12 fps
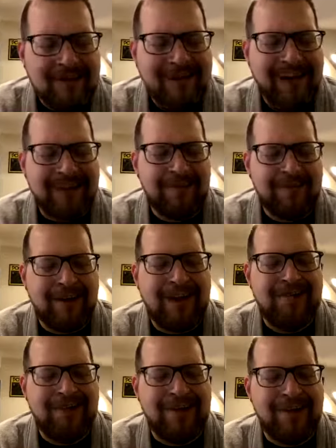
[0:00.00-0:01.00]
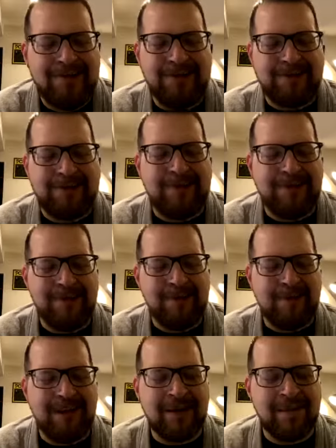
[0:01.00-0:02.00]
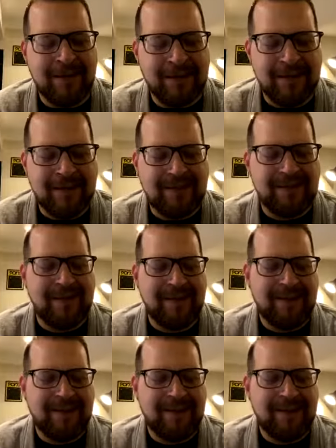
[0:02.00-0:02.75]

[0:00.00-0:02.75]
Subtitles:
God, a revival of your spirit moving among us.